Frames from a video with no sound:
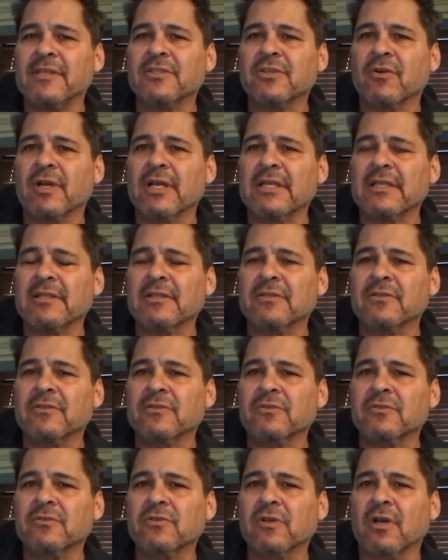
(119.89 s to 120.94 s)
So I
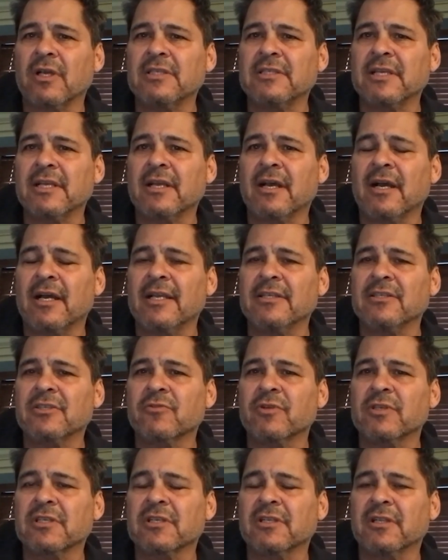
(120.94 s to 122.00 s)
said, hi, it's
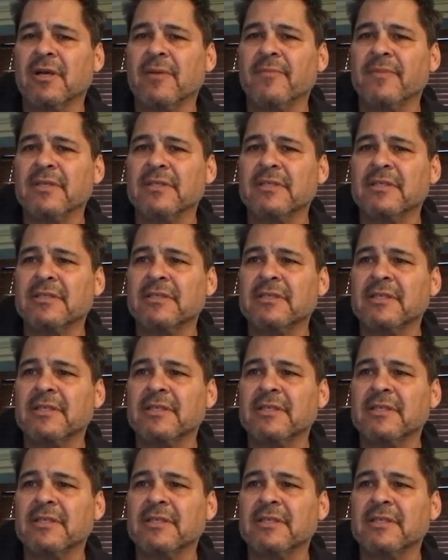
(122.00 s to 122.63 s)
Chris Columbus, is